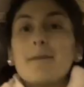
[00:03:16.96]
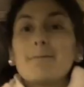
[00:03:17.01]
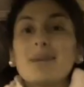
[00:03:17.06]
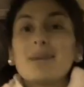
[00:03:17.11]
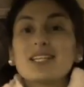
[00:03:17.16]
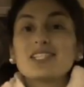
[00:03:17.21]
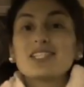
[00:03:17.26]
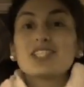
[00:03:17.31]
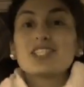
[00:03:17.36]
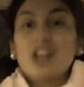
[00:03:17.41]

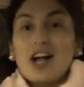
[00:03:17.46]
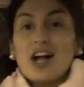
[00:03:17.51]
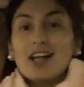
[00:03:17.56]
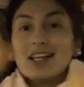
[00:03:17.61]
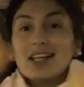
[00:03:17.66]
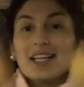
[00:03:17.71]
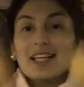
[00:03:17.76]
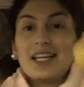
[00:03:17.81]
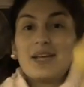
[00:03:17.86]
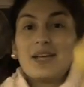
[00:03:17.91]
but
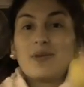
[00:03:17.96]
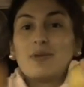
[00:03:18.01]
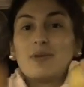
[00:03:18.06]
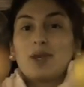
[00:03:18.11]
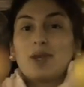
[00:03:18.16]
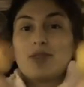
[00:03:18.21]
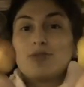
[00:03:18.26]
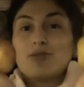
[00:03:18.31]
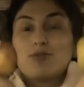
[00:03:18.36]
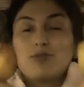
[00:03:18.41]
juggling
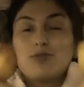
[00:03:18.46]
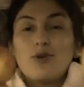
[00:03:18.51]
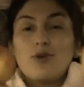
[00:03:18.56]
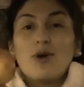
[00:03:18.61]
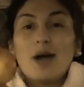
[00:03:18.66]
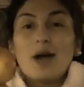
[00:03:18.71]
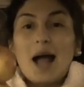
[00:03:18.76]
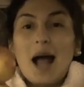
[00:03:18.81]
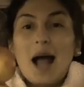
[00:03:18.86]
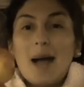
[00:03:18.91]
with 4
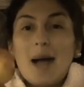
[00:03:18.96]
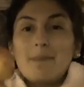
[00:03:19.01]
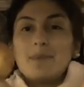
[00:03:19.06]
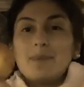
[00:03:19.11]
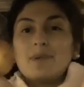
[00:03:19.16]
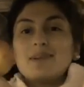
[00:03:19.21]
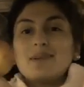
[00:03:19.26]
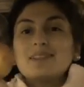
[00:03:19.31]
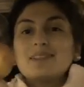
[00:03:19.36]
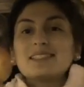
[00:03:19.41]

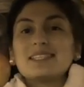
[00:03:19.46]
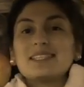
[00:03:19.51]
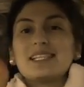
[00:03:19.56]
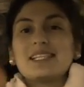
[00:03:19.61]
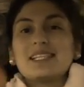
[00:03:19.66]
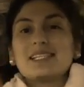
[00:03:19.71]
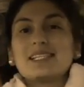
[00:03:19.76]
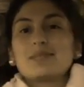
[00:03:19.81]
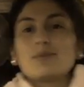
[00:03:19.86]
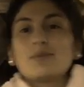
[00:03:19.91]
apples
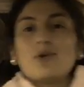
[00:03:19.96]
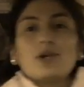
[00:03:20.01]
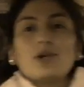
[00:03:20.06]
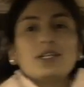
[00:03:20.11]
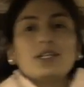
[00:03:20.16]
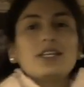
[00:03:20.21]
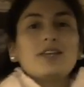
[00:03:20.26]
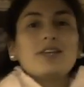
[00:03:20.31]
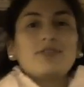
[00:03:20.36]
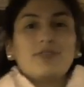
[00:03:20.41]
is more
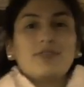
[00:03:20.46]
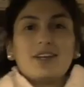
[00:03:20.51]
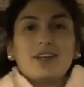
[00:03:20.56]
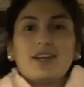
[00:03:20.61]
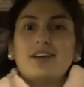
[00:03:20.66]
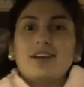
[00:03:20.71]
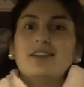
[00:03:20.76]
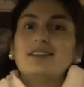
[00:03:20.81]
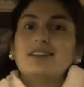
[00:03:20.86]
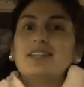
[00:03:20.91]

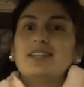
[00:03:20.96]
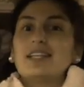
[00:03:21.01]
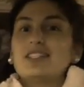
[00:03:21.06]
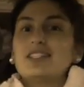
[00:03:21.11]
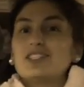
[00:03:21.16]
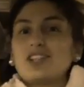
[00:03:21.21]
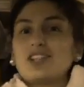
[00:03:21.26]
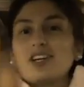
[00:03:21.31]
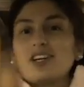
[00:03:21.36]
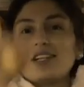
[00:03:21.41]
difficult than
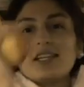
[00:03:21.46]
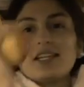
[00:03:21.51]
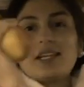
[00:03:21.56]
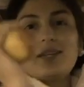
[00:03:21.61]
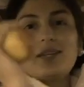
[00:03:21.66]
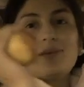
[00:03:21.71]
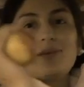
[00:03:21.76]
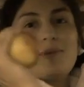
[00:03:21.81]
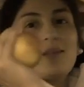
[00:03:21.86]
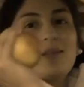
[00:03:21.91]

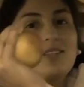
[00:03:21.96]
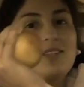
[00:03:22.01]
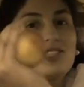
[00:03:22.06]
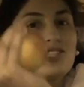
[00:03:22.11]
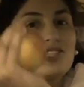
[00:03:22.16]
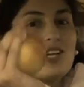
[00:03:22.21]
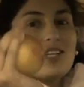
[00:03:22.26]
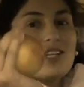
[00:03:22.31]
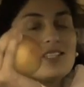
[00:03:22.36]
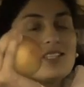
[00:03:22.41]
juggling with
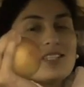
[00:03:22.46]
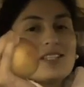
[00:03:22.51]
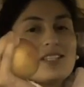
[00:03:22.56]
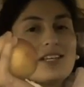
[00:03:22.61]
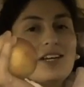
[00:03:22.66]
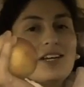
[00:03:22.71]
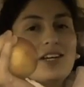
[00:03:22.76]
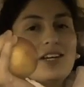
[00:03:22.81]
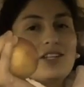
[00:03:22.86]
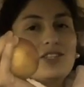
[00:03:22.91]
just
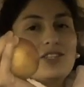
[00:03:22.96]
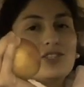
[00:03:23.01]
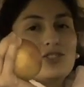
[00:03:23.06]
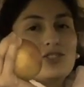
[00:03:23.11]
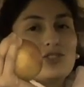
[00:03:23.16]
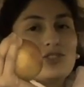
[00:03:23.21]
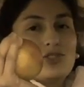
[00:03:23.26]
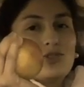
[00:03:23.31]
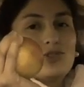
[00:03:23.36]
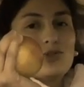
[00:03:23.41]

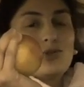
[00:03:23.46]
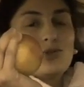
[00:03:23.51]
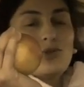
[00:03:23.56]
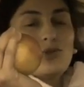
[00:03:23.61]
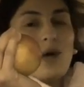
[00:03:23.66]
2